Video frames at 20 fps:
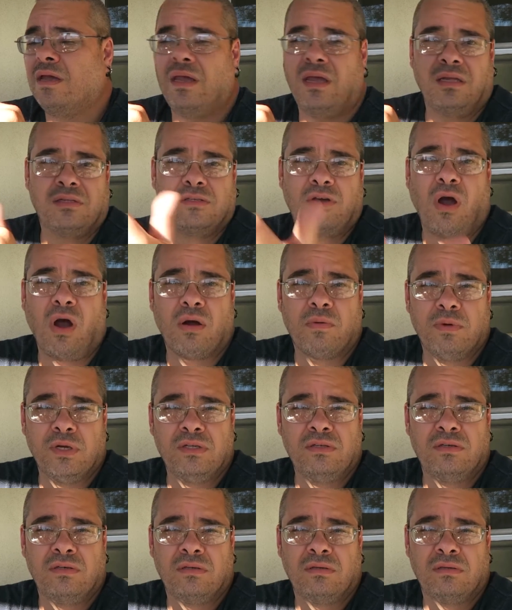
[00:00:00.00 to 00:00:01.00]
It's
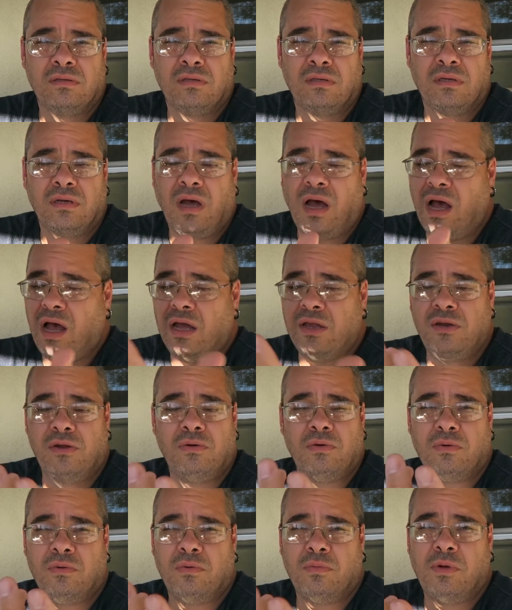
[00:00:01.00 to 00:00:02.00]
garbage. I
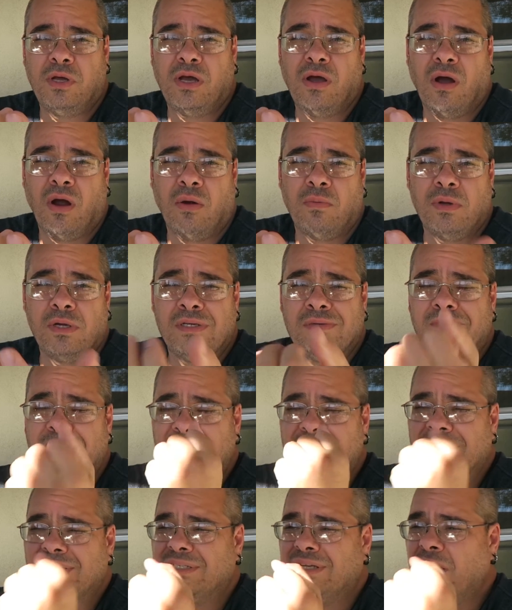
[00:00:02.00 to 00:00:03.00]
knew it would be garbage,
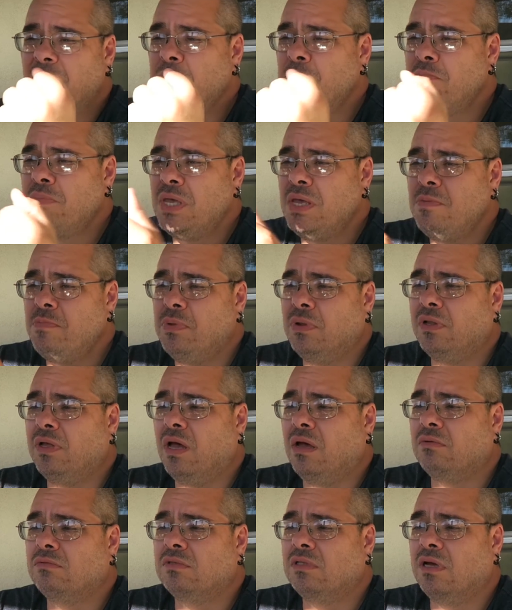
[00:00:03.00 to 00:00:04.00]
but some people
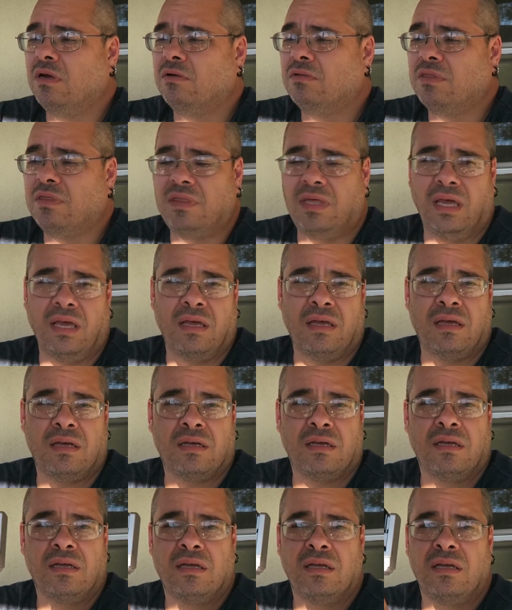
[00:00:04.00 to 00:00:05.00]
out there think
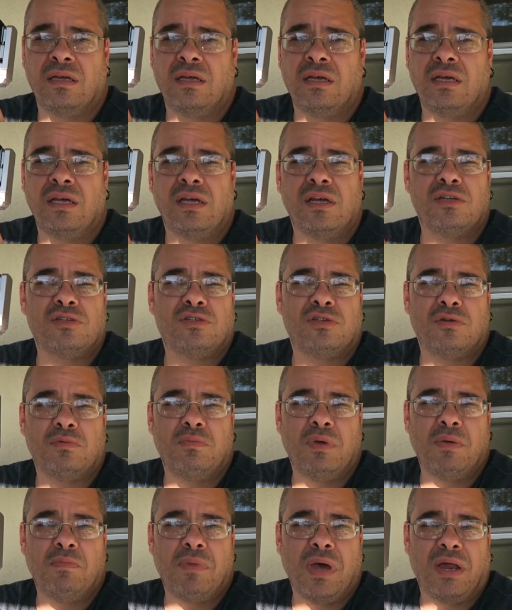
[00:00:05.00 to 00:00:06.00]
it should
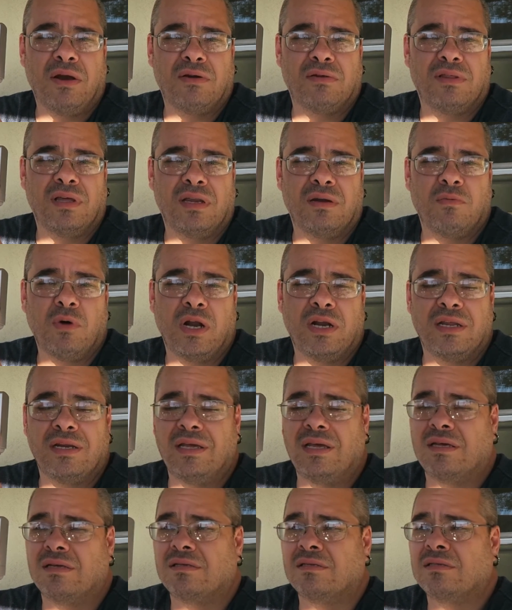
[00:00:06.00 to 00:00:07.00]
be better than what it
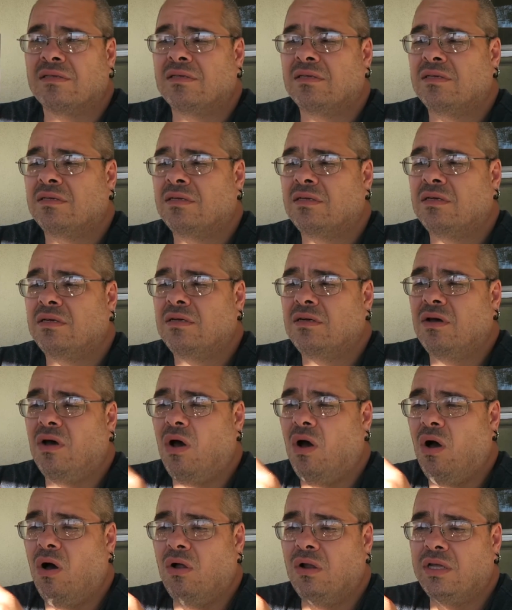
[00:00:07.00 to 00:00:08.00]
is.
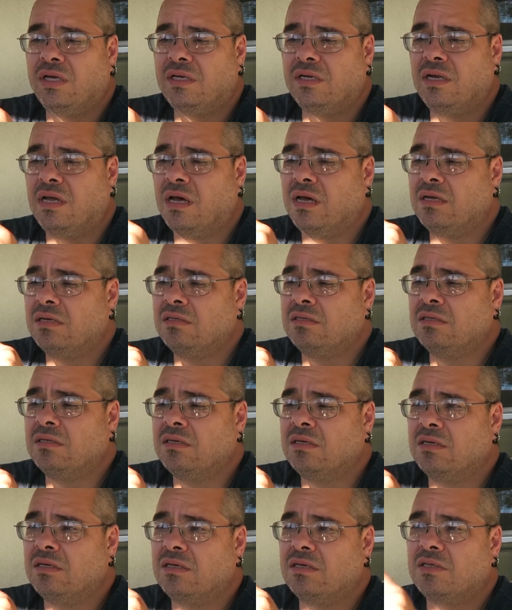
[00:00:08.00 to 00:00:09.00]
All it does
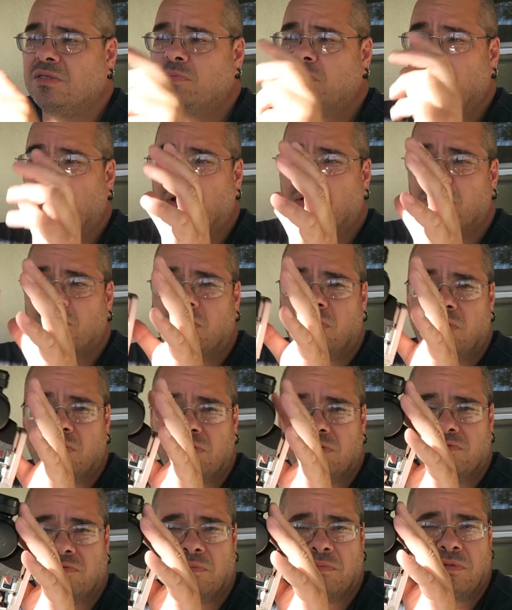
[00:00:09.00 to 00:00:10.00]
is pick up the
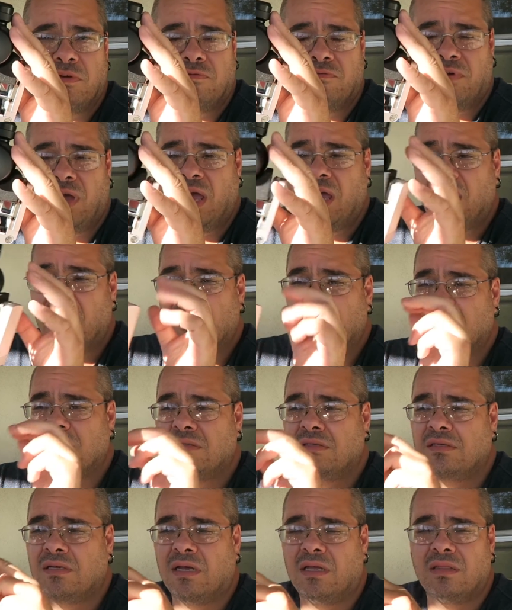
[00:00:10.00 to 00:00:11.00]
noise from the
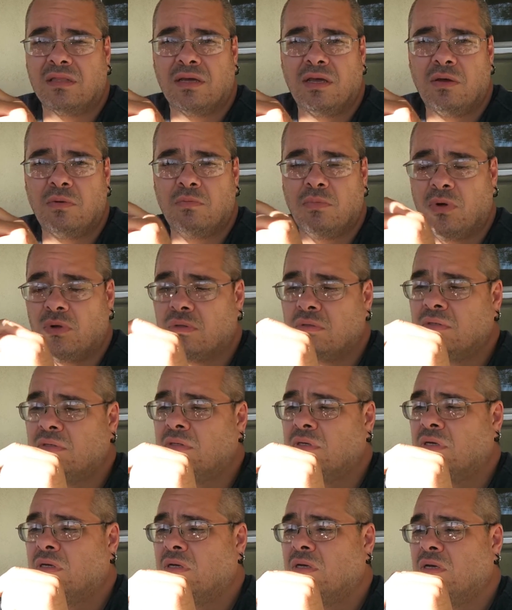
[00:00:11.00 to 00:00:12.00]
fans and the
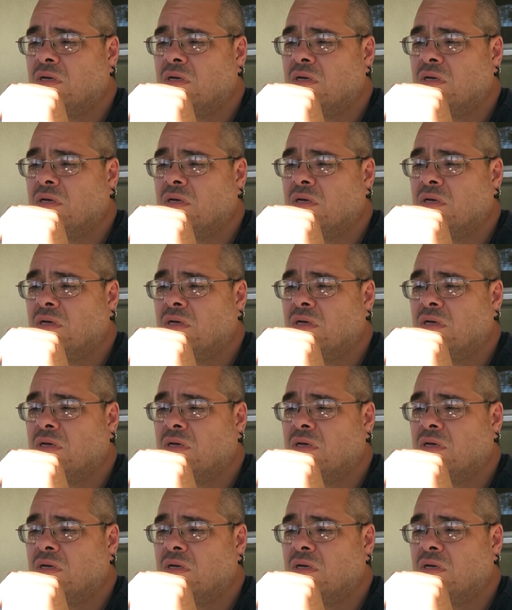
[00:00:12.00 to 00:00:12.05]
gimbals,